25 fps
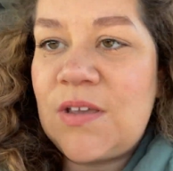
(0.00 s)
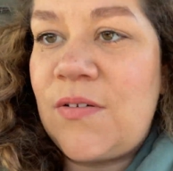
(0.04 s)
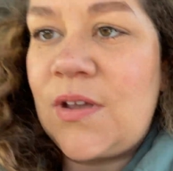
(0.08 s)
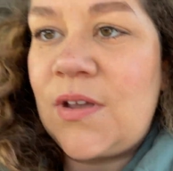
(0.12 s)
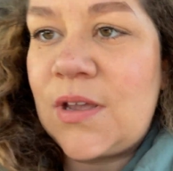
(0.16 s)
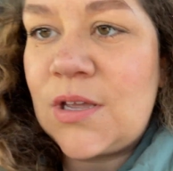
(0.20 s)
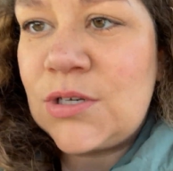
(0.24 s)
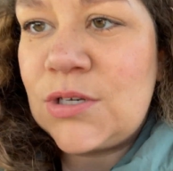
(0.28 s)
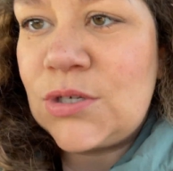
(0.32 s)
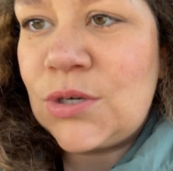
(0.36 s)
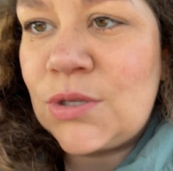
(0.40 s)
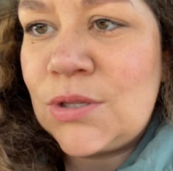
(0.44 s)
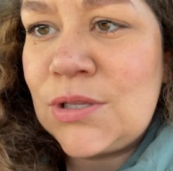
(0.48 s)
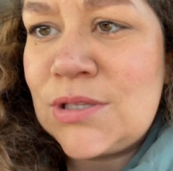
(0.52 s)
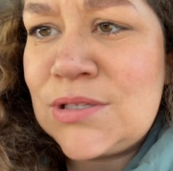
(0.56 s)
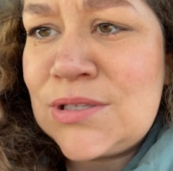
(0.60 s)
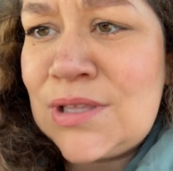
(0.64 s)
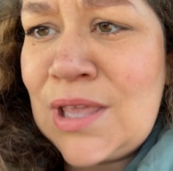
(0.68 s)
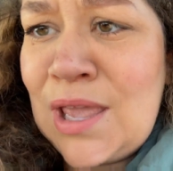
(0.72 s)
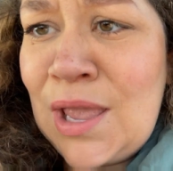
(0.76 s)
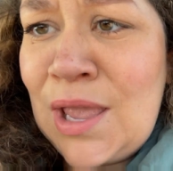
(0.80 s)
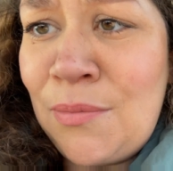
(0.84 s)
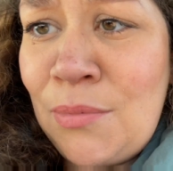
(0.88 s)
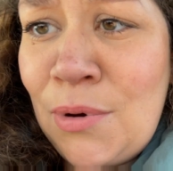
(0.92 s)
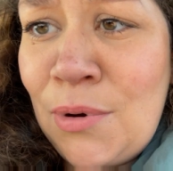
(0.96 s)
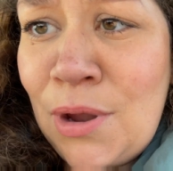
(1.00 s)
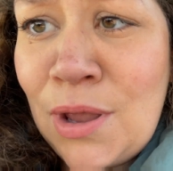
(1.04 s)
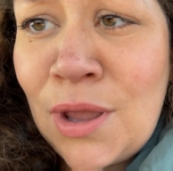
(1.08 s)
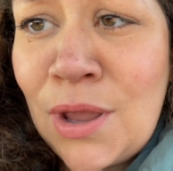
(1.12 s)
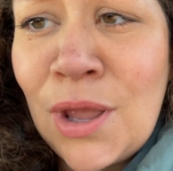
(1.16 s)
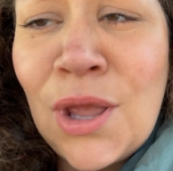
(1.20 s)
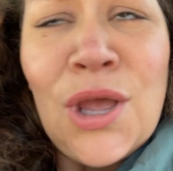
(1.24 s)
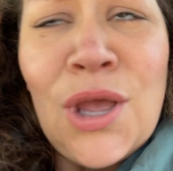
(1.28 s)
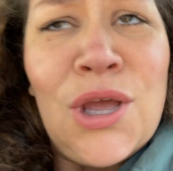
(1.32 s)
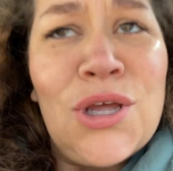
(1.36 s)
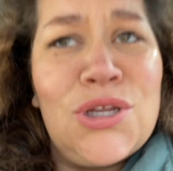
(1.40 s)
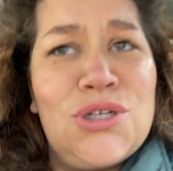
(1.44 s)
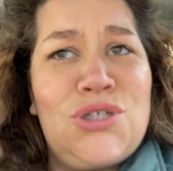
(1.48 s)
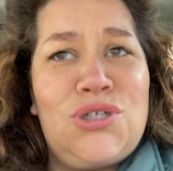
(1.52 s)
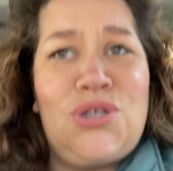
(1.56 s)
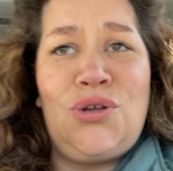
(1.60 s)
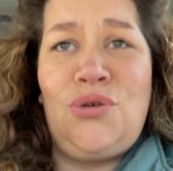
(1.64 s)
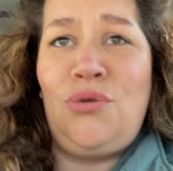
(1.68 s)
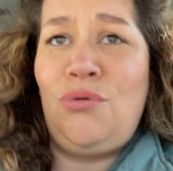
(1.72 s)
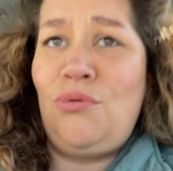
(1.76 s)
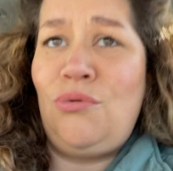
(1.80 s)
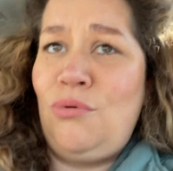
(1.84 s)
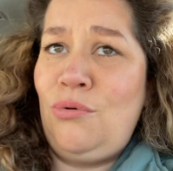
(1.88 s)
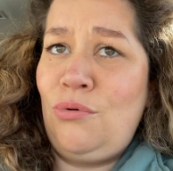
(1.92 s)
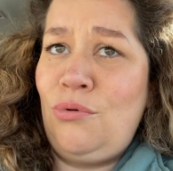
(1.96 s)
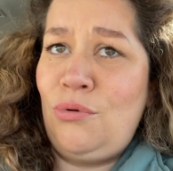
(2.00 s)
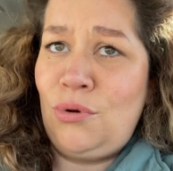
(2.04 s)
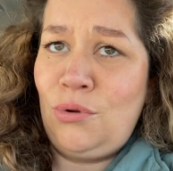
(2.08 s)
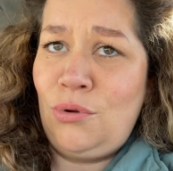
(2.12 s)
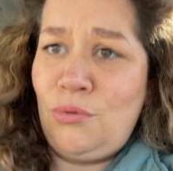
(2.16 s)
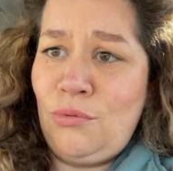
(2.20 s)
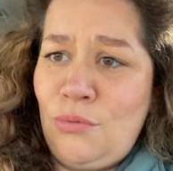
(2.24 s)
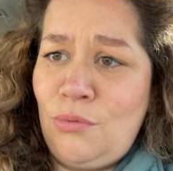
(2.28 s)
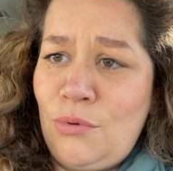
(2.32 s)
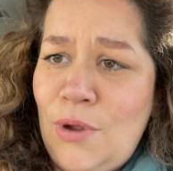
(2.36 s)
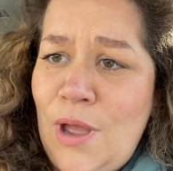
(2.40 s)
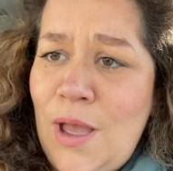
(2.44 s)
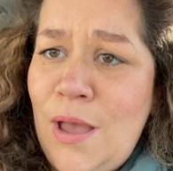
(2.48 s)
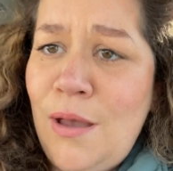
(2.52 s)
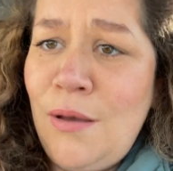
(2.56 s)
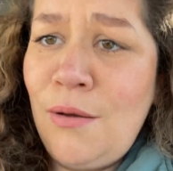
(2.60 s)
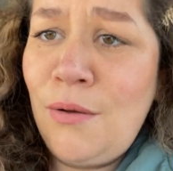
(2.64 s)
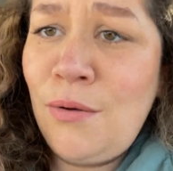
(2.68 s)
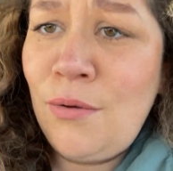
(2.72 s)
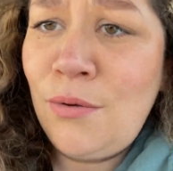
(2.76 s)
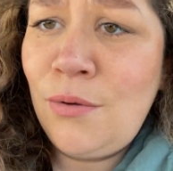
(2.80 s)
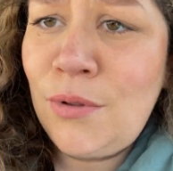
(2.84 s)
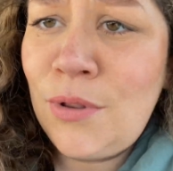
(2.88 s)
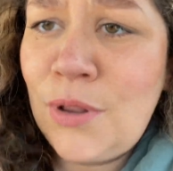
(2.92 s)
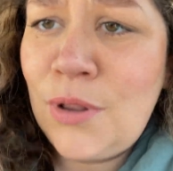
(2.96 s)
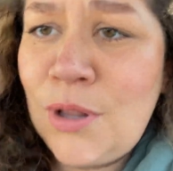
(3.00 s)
I can turn this camera. Turn around,